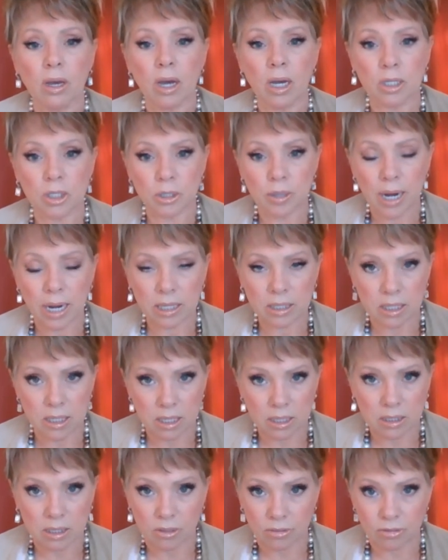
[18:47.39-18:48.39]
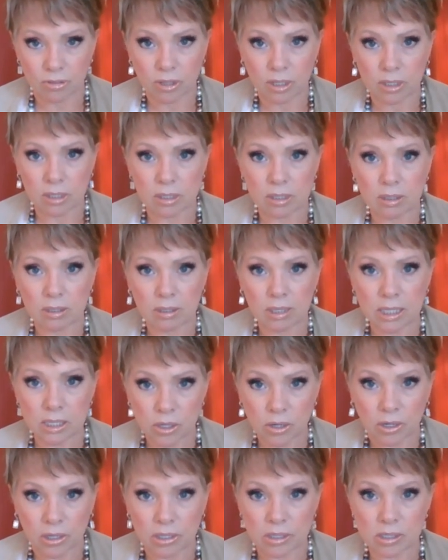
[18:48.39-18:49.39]
attracting different
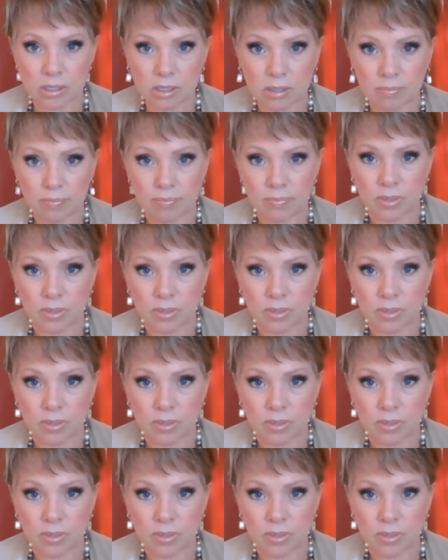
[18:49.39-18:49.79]
listeners,